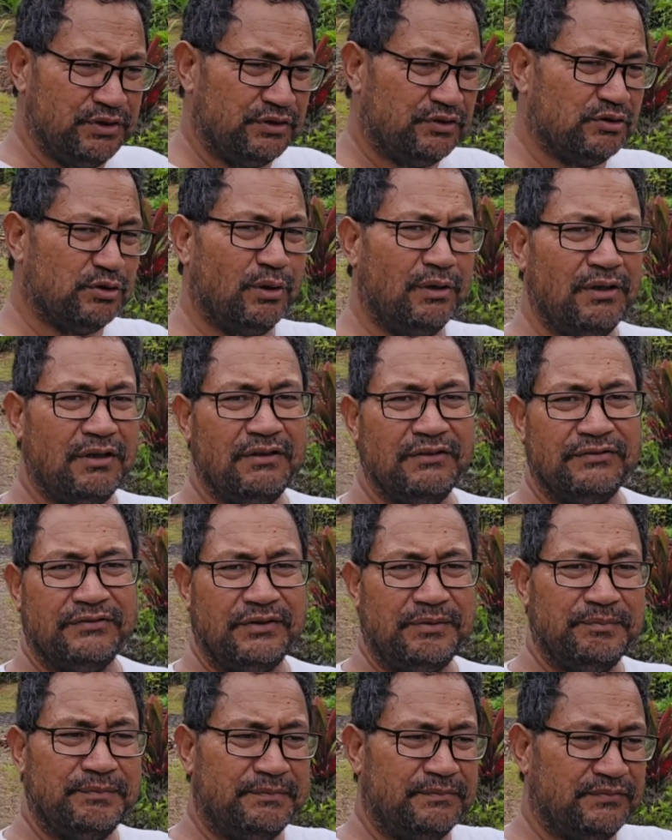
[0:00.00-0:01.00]
good soil
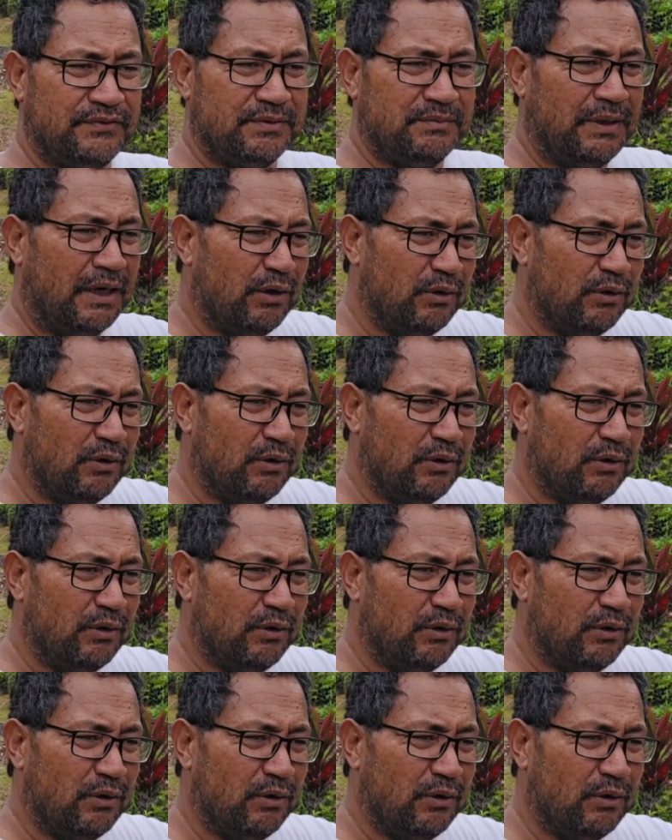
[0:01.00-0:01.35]
from